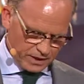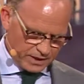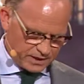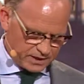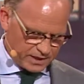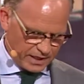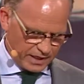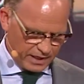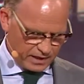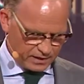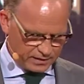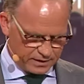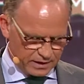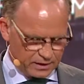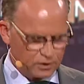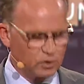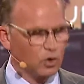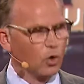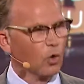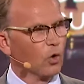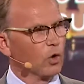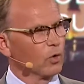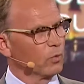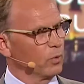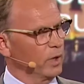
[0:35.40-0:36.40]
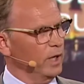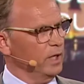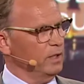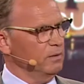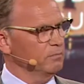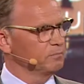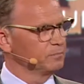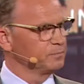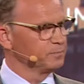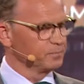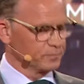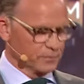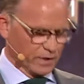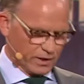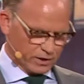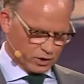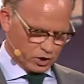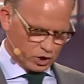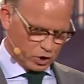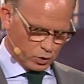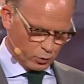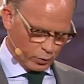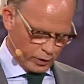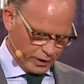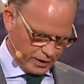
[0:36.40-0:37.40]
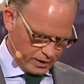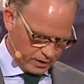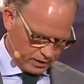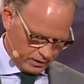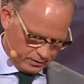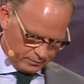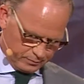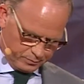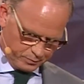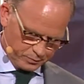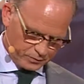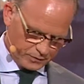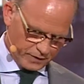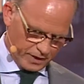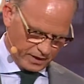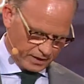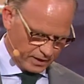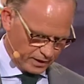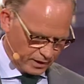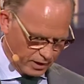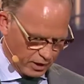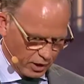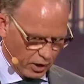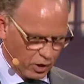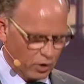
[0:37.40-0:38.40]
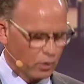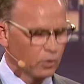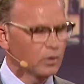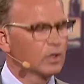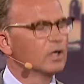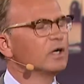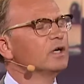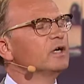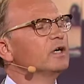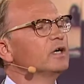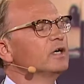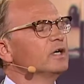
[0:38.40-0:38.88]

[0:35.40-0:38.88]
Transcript: is held in Norway and Sweden, and the goal